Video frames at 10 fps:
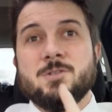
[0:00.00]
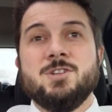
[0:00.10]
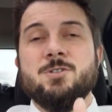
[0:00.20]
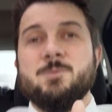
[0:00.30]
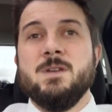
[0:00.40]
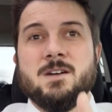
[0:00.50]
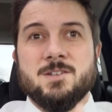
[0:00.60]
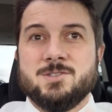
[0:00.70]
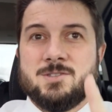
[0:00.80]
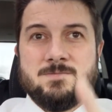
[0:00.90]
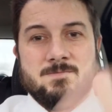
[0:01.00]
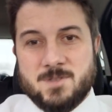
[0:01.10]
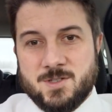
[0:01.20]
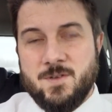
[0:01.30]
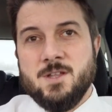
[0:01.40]
too, because
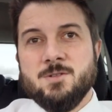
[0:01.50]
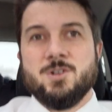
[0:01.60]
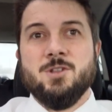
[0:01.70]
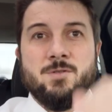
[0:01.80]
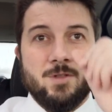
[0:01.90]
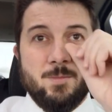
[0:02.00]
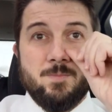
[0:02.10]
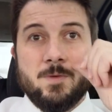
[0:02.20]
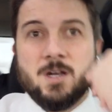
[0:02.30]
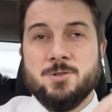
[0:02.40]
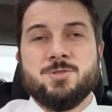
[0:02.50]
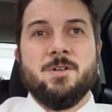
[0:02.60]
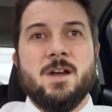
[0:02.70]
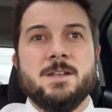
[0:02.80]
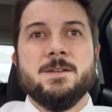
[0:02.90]
this video is all over the country, right?